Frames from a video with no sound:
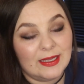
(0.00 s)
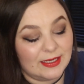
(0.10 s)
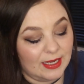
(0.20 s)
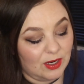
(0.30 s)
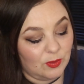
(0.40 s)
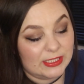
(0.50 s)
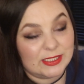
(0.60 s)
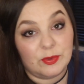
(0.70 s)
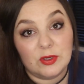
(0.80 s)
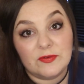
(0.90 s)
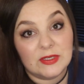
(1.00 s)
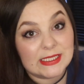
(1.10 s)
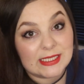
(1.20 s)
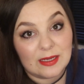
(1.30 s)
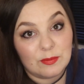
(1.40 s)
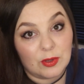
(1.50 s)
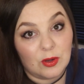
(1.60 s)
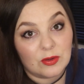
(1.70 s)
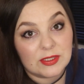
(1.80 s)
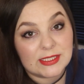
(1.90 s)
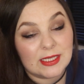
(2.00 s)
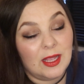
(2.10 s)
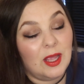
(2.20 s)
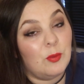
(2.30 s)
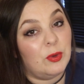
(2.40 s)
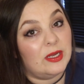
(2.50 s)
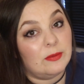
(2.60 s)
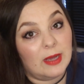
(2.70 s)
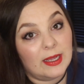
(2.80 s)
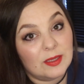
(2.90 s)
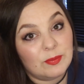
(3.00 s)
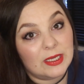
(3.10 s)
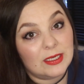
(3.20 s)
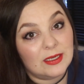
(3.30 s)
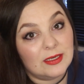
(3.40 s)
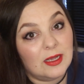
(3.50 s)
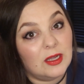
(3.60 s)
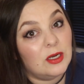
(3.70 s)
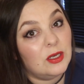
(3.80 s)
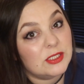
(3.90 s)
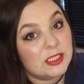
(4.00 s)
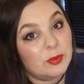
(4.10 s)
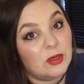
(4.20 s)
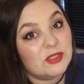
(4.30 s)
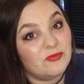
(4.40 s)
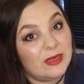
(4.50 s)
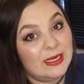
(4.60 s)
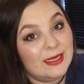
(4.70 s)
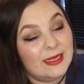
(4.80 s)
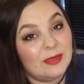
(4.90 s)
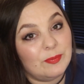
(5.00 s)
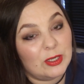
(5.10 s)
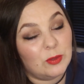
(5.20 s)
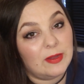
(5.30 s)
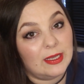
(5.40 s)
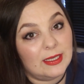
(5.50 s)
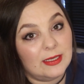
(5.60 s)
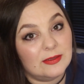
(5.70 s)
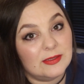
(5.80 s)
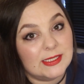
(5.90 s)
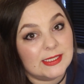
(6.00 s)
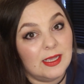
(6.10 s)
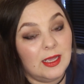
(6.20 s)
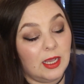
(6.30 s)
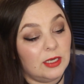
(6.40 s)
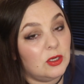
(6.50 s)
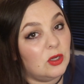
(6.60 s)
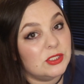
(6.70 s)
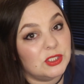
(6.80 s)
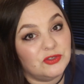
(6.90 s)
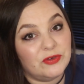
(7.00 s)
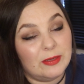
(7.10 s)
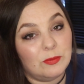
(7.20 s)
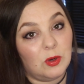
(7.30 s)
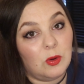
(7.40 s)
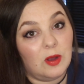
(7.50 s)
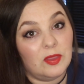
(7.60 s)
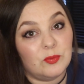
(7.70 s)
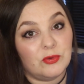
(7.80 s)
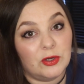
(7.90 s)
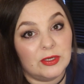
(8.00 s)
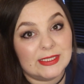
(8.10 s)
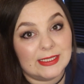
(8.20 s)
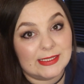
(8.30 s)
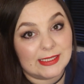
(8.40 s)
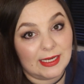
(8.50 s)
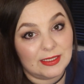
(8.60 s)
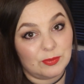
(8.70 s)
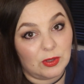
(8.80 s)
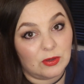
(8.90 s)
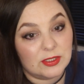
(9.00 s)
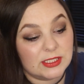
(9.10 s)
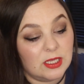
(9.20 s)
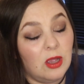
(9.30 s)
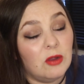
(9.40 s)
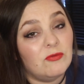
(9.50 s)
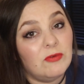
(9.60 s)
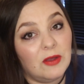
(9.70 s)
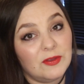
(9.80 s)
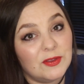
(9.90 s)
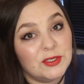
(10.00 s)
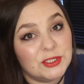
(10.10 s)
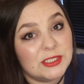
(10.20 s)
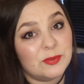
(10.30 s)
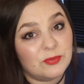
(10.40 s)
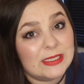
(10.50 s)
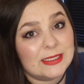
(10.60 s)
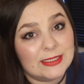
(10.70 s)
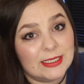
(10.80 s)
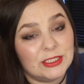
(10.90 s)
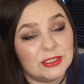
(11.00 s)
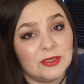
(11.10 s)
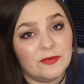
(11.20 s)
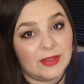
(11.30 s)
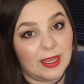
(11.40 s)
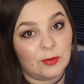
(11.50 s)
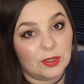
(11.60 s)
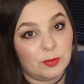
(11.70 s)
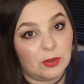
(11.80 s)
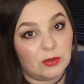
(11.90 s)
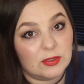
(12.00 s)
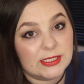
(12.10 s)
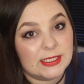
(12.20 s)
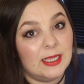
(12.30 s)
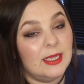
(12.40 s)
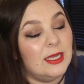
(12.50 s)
Now it's a beautiful design box, but in my opinion Glossybox really need to pick up their heels and concentrate more on the products inside a box rather than just the presentation of the outer box.